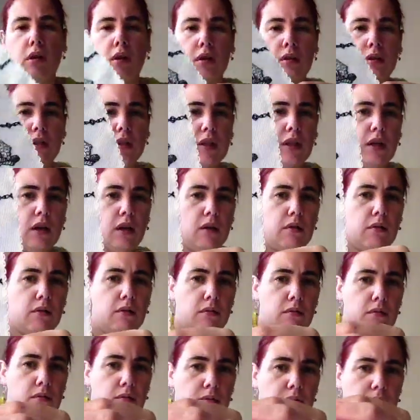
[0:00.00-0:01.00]
nasty yellow
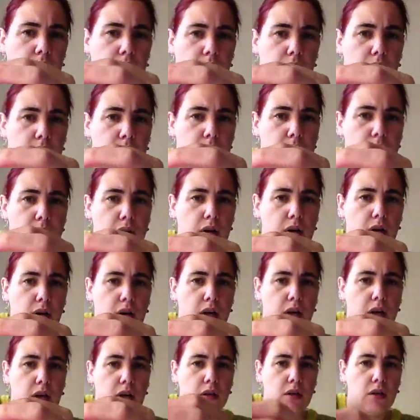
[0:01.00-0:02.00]
mark
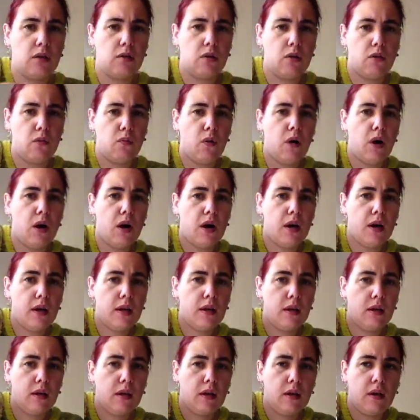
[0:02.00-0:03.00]
on it, and I don't know
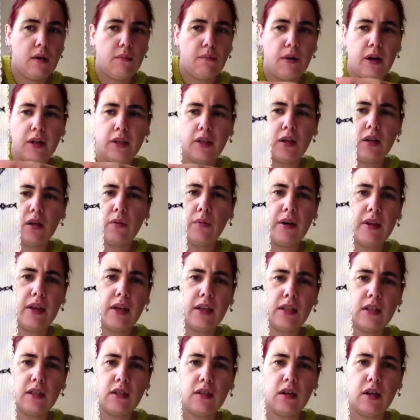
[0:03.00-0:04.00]
why. But I don't know where
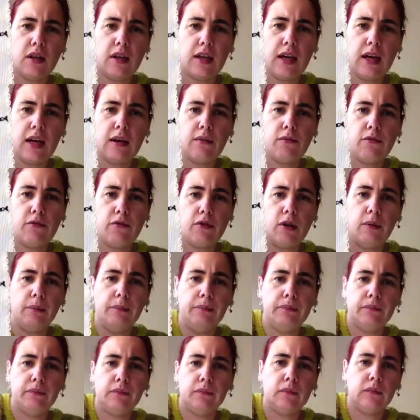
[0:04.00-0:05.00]
that design came
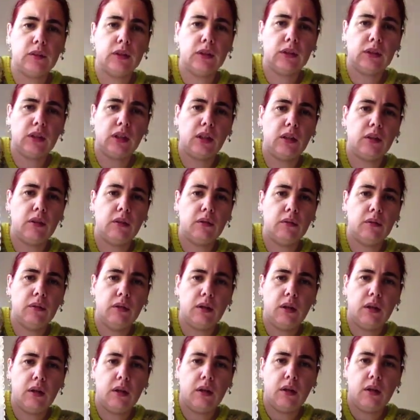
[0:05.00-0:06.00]
from. So,
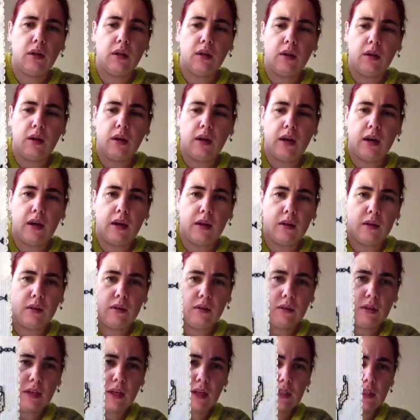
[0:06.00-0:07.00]

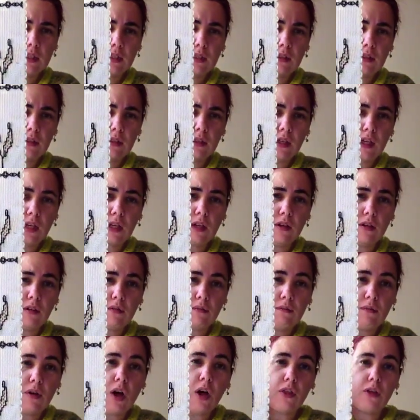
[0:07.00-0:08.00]
and that's the
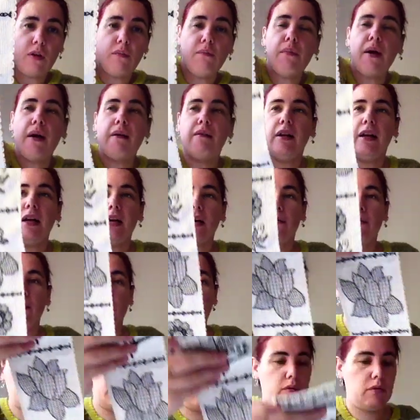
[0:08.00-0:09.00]
other Mary
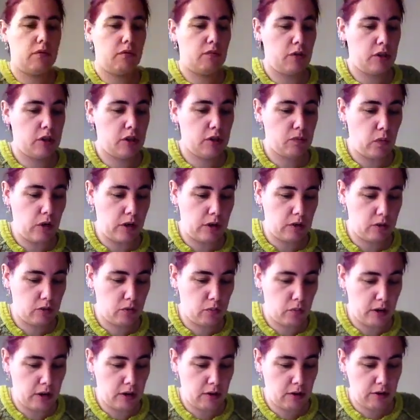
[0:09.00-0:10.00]
Hickmott one, which
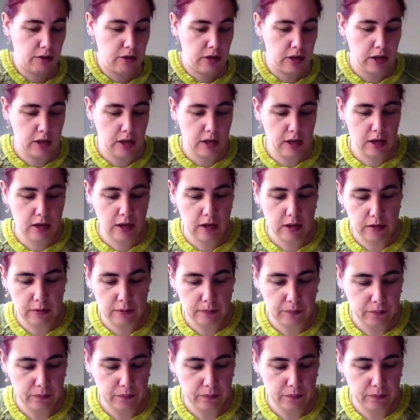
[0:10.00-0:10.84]
went with the